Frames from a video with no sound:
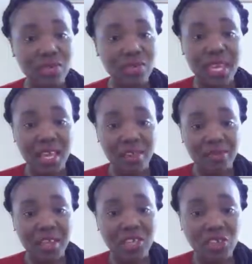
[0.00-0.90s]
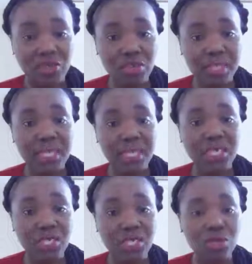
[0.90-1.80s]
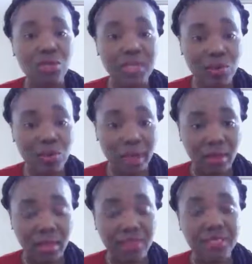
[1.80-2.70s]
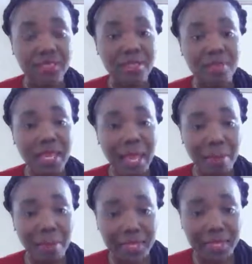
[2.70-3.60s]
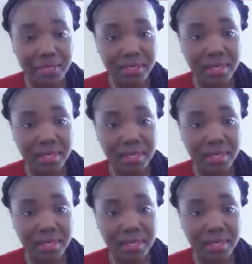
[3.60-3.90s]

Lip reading: if that documentation is not done well, if something happens,